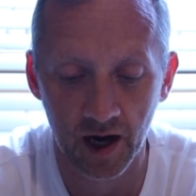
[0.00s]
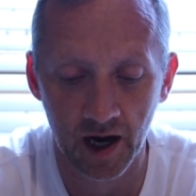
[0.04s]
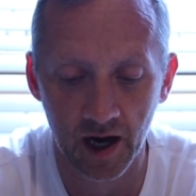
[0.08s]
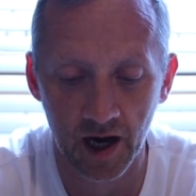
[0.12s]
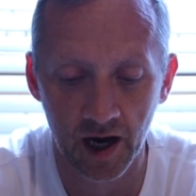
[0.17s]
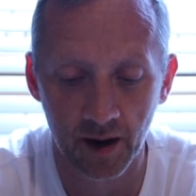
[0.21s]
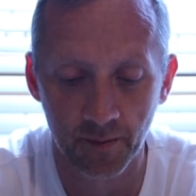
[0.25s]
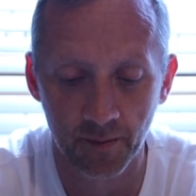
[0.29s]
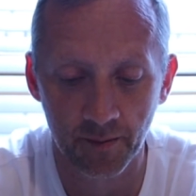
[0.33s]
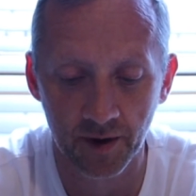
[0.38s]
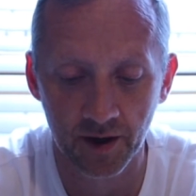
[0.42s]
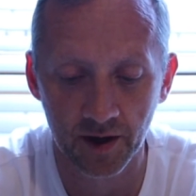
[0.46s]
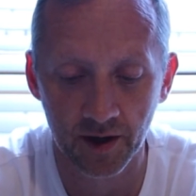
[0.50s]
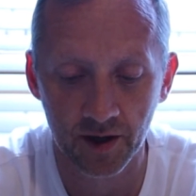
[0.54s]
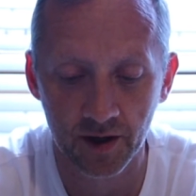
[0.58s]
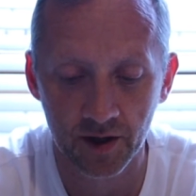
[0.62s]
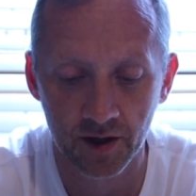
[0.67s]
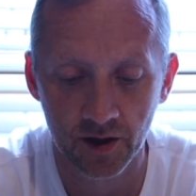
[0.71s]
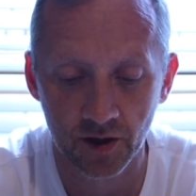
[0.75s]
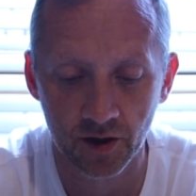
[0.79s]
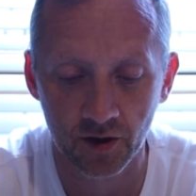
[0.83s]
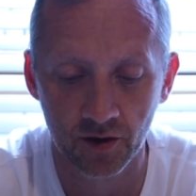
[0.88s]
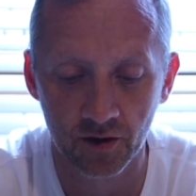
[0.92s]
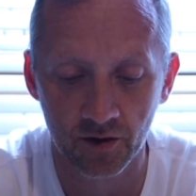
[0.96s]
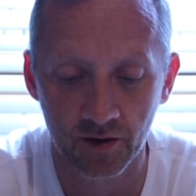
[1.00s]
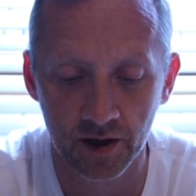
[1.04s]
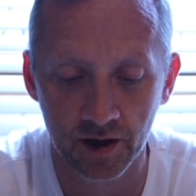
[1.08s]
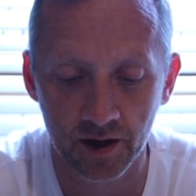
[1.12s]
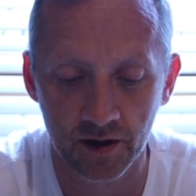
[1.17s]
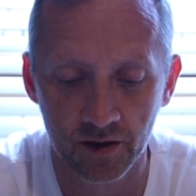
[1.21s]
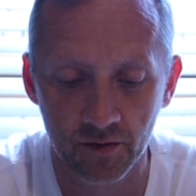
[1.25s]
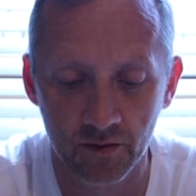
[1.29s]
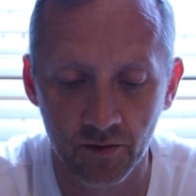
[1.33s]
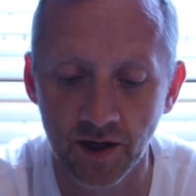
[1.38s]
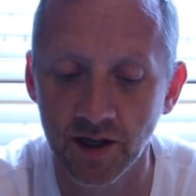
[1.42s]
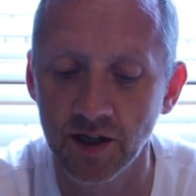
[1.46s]
Amaura.
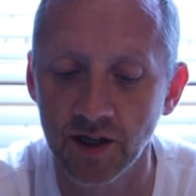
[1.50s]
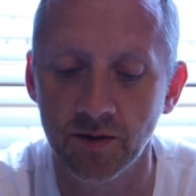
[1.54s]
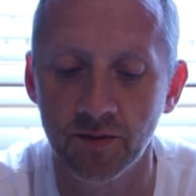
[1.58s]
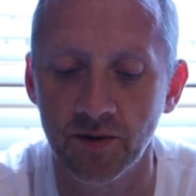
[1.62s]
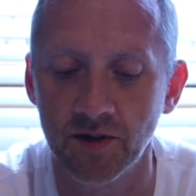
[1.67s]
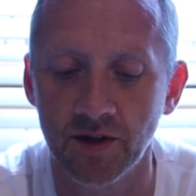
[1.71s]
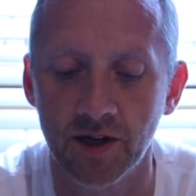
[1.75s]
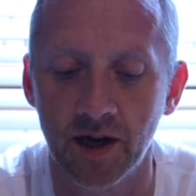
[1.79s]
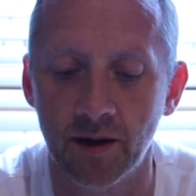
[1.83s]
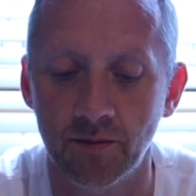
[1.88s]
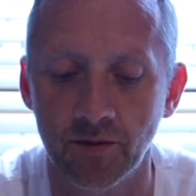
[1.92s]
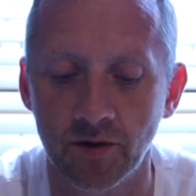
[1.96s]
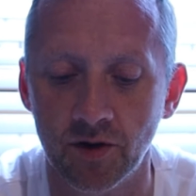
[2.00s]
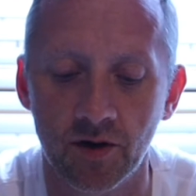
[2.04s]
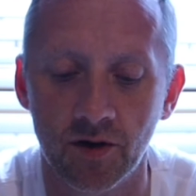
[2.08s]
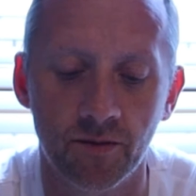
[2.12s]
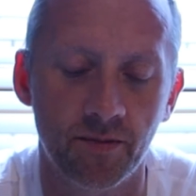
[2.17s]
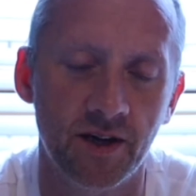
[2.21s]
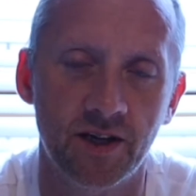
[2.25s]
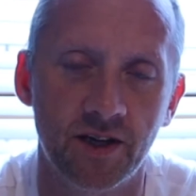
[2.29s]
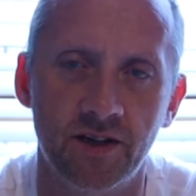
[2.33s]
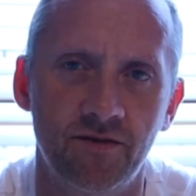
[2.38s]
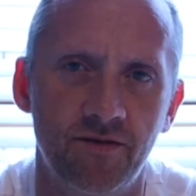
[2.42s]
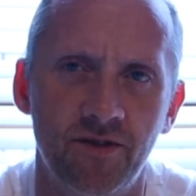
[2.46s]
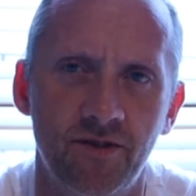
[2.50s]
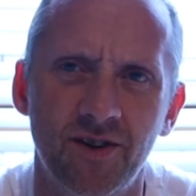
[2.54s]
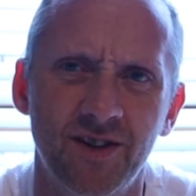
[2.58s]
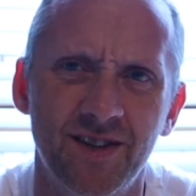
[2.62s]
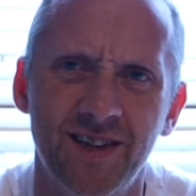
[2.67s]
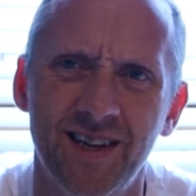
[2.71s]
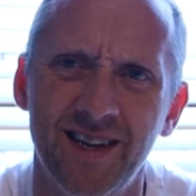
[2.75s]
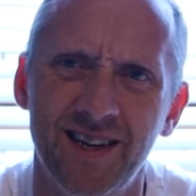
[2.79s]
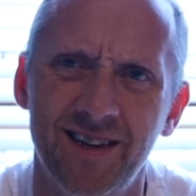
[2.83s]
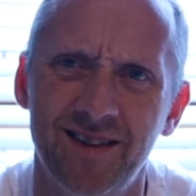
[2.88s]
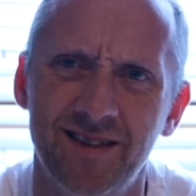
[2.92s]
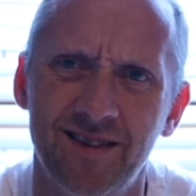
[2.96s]
Why didn't you put the Amaura picture first
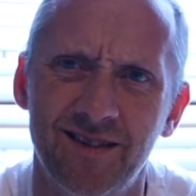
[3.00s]
then?